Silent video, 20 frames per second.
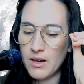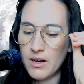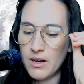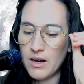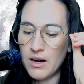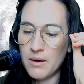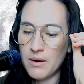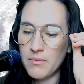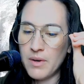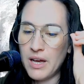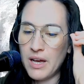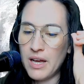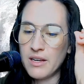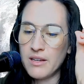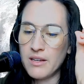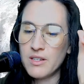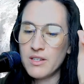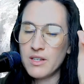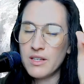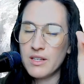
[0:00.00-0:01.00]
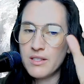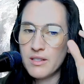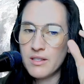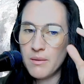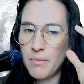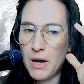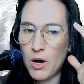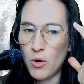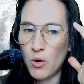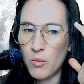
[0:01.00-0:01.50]
And it's
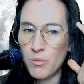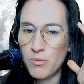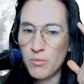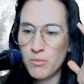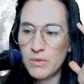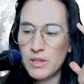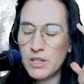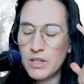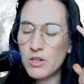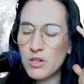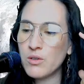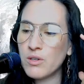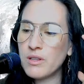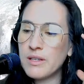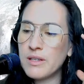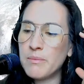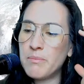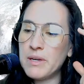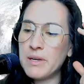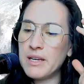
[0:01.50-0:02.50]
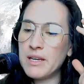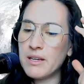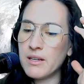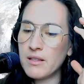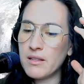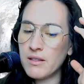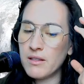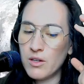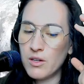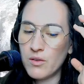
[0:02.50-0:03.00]
about literally being,
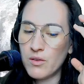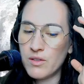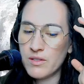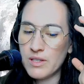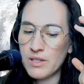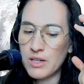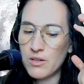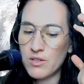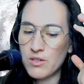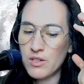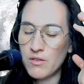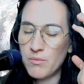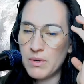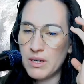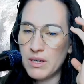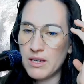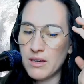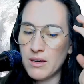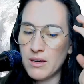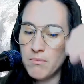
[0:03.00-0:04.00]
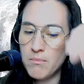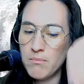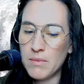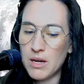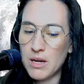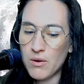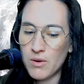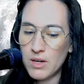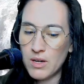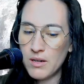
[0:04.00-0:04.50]
this energy of being
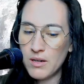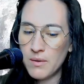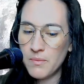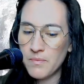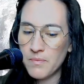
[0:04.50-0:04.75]
married